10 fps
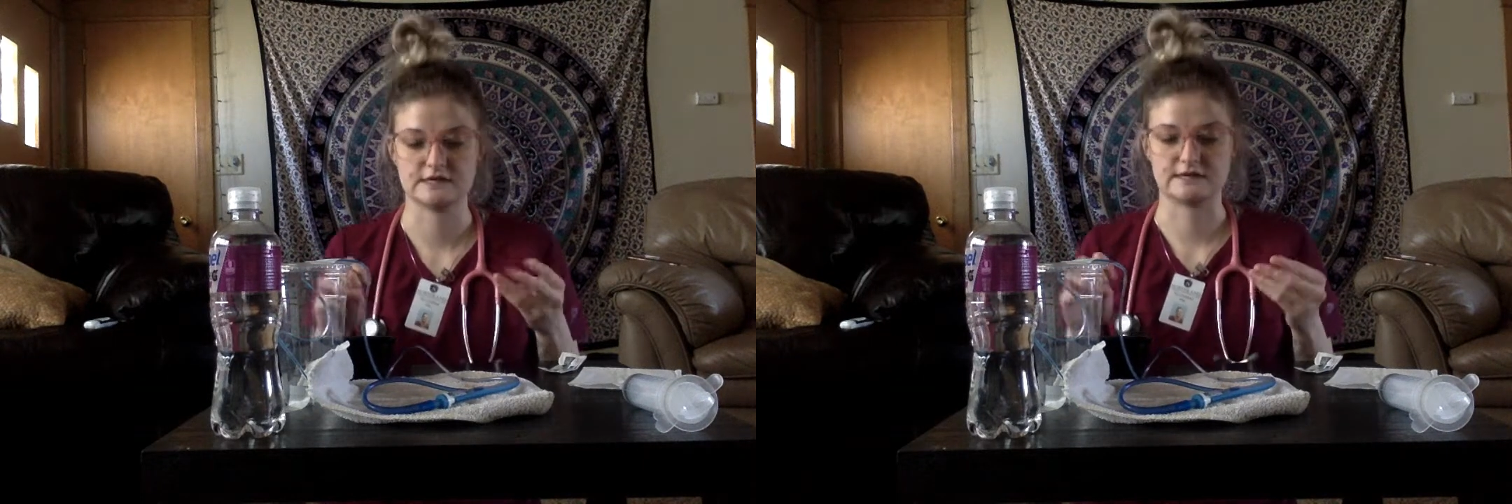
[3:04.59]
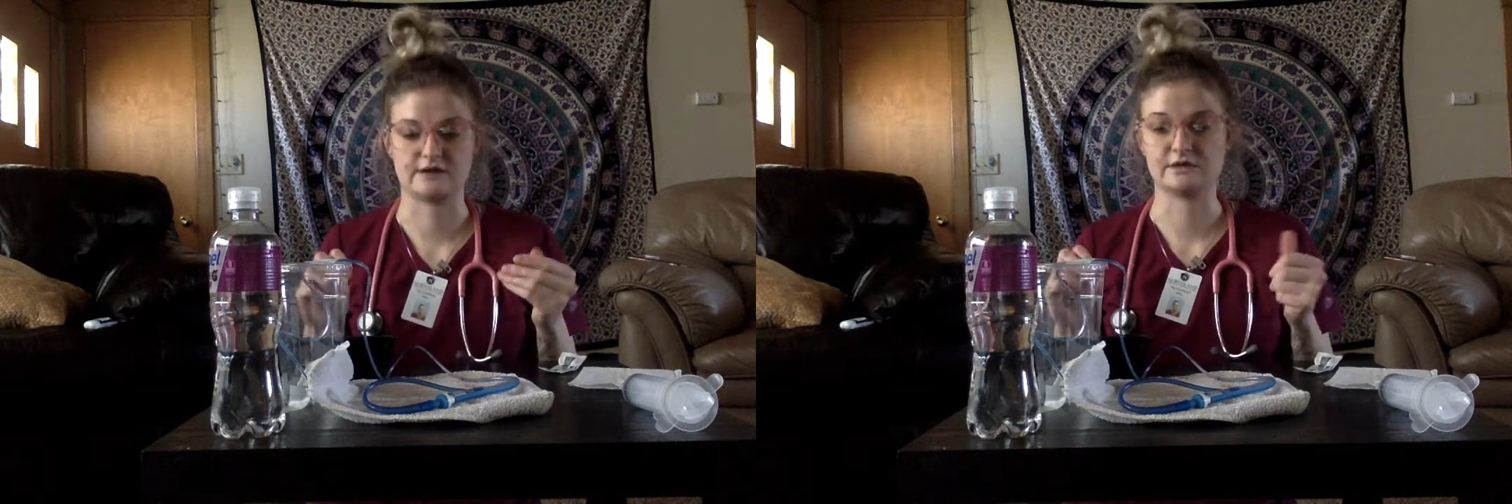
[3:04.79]

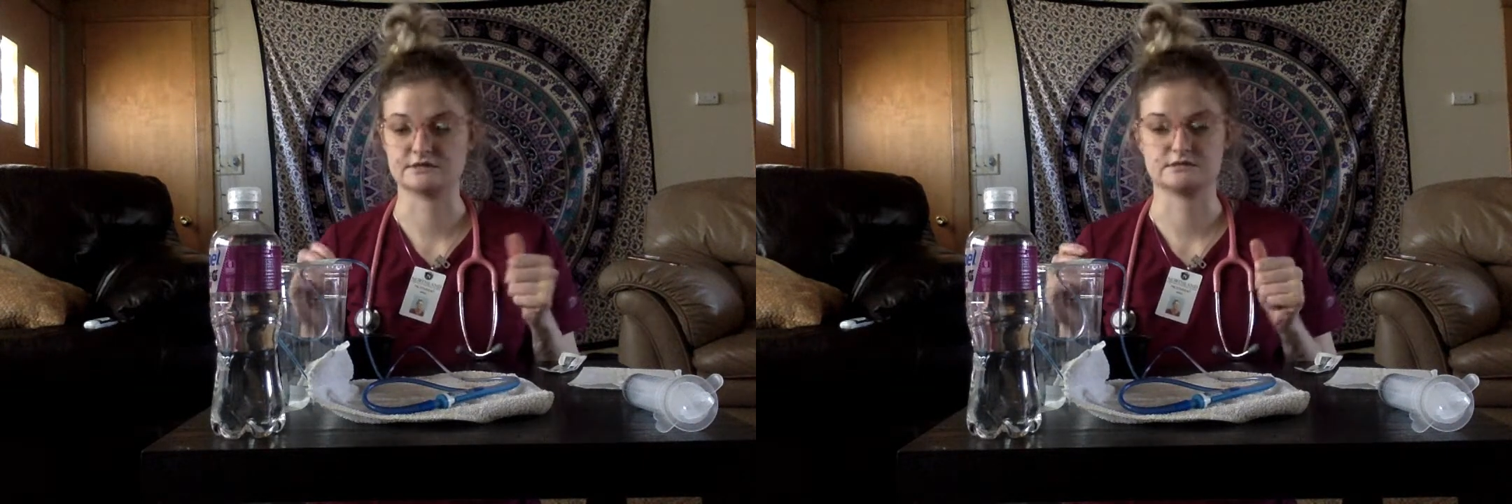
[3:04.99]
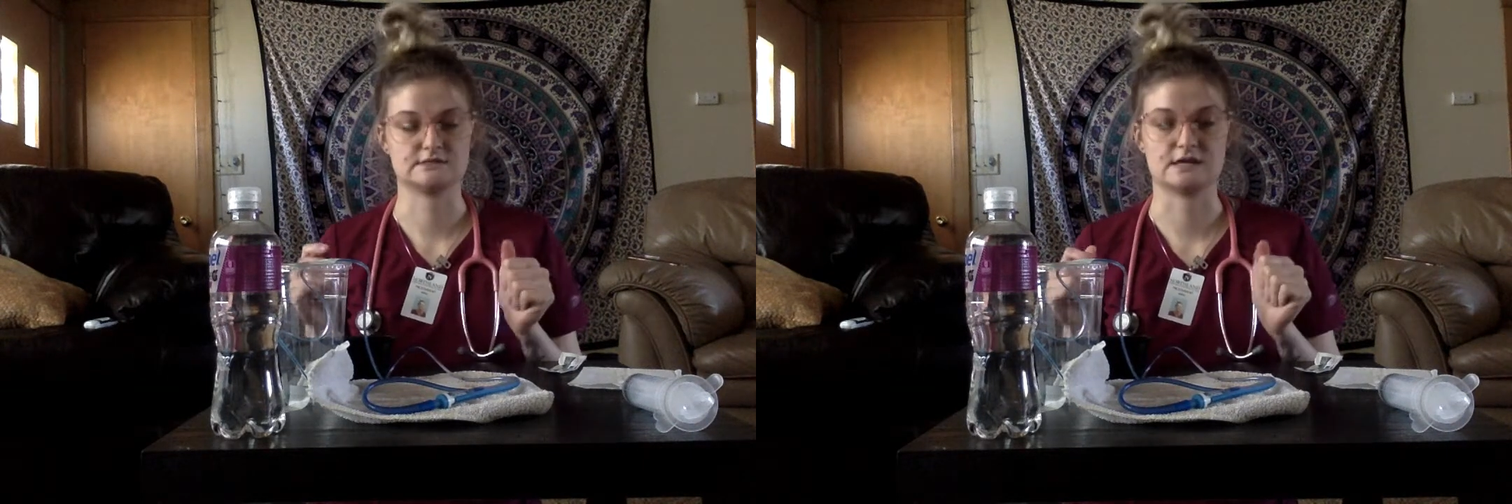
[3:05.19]
it out
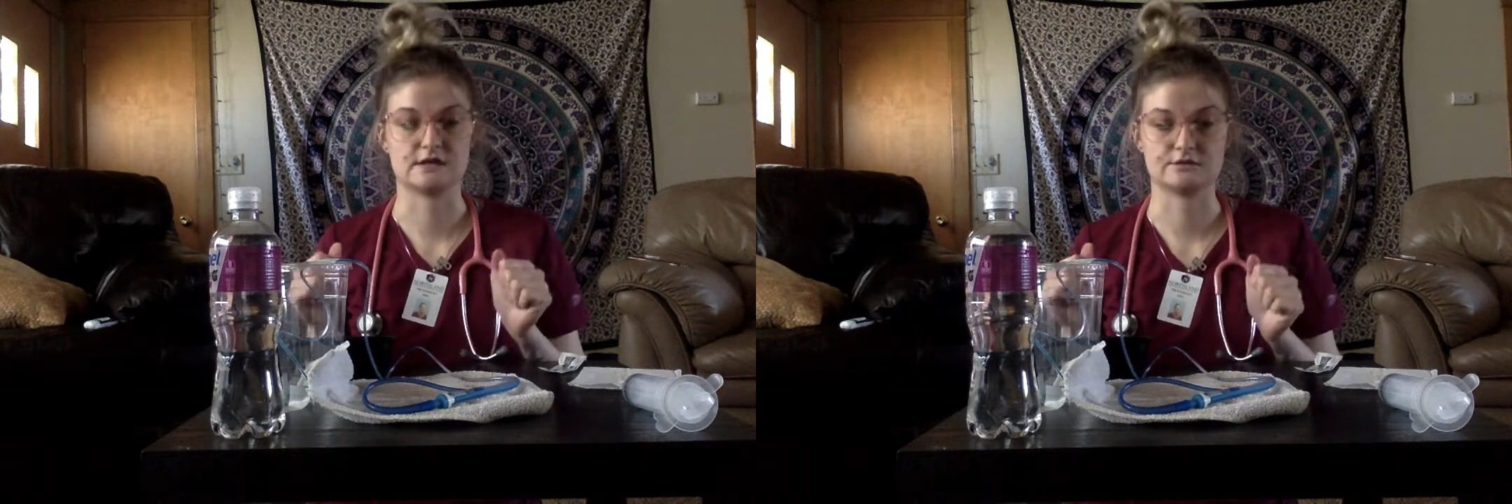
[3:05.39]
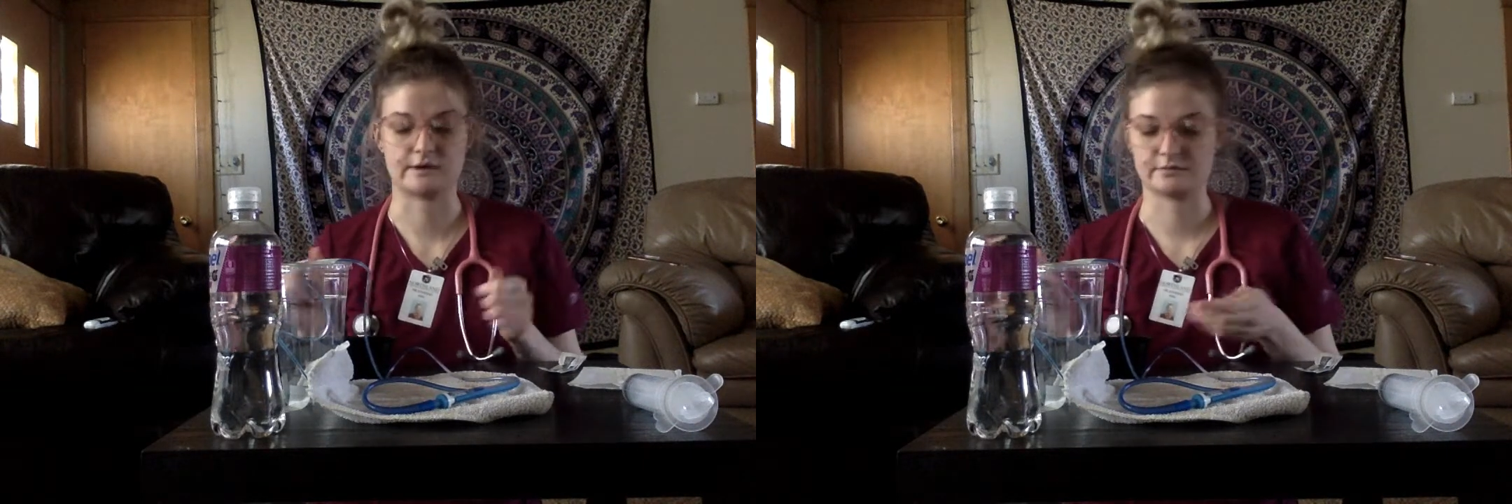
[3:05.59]
because it's not
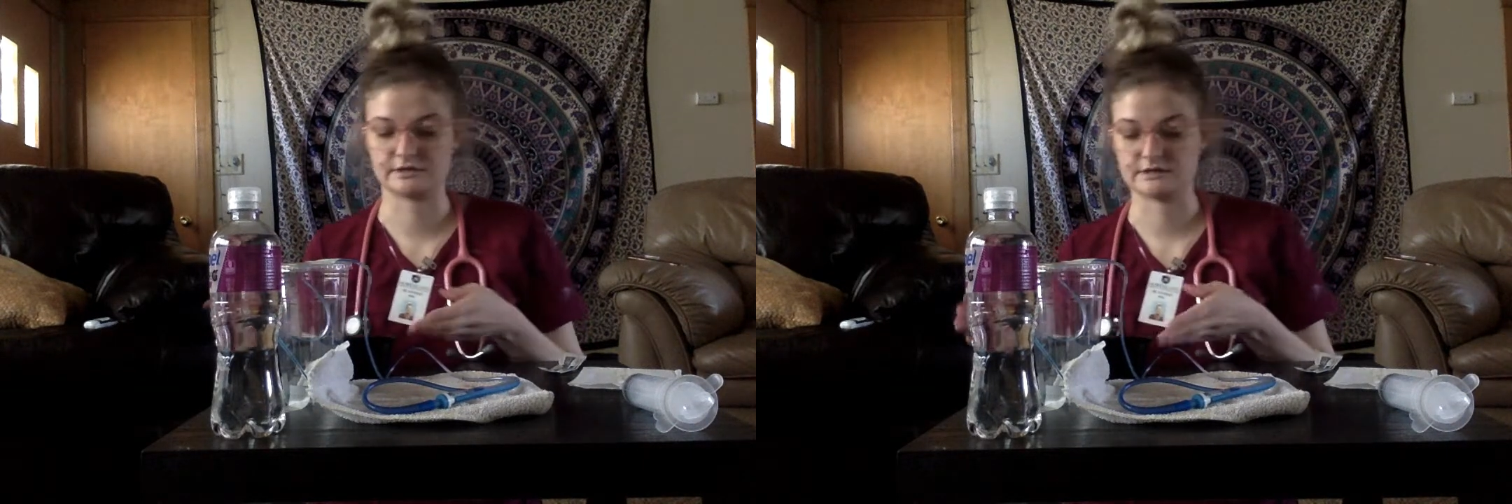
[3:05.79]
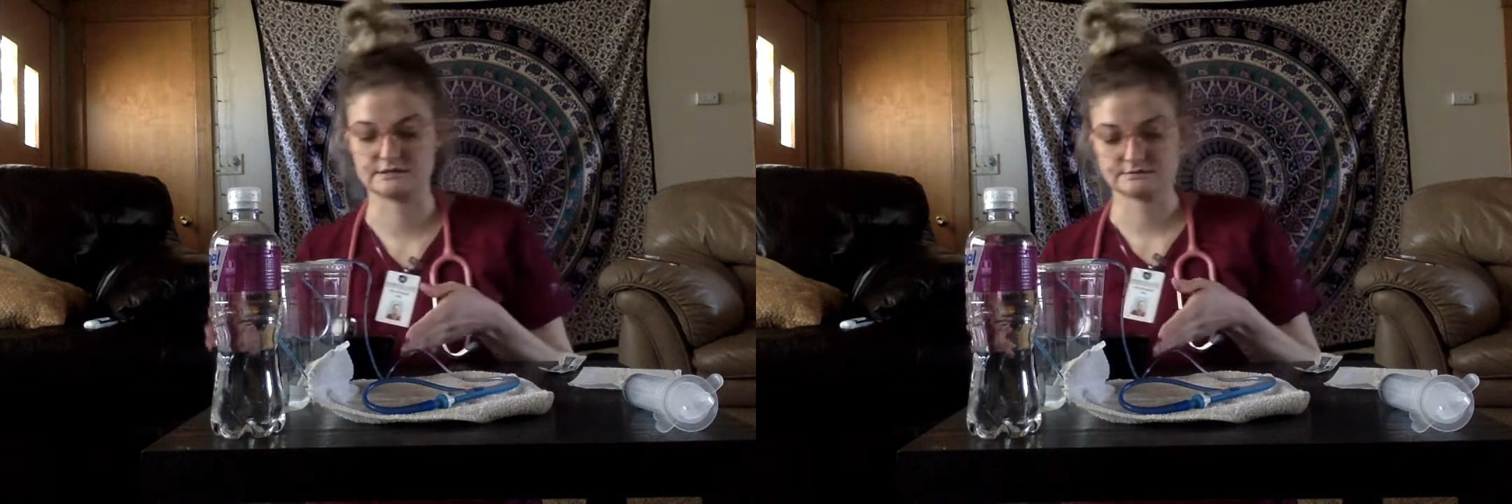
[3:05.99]
in the right
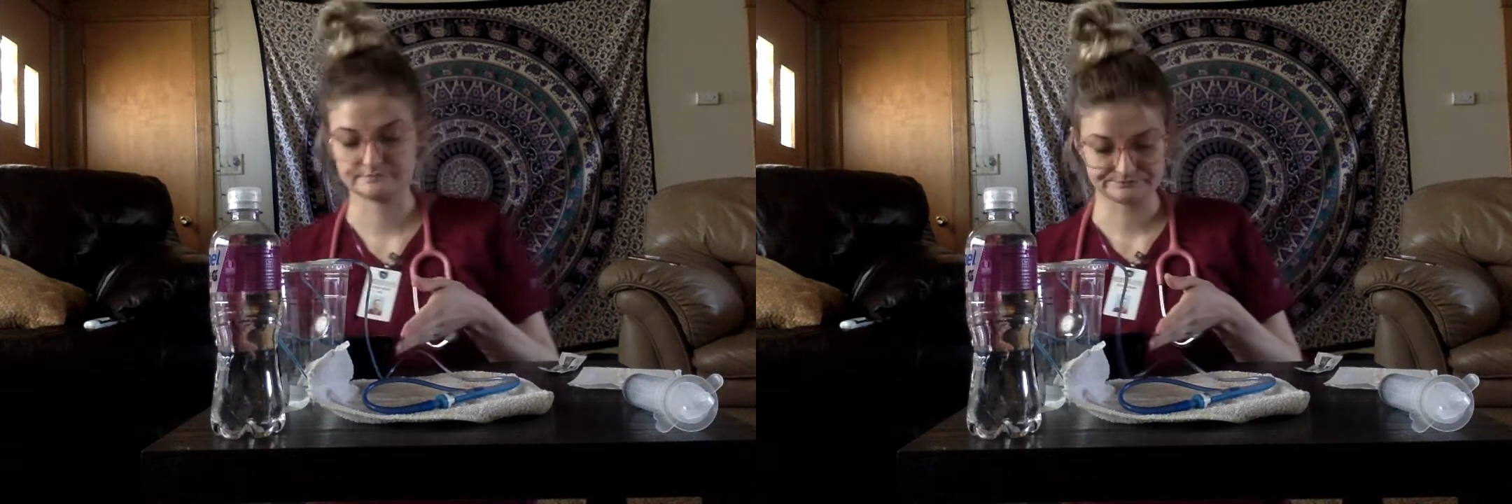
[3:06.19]
place.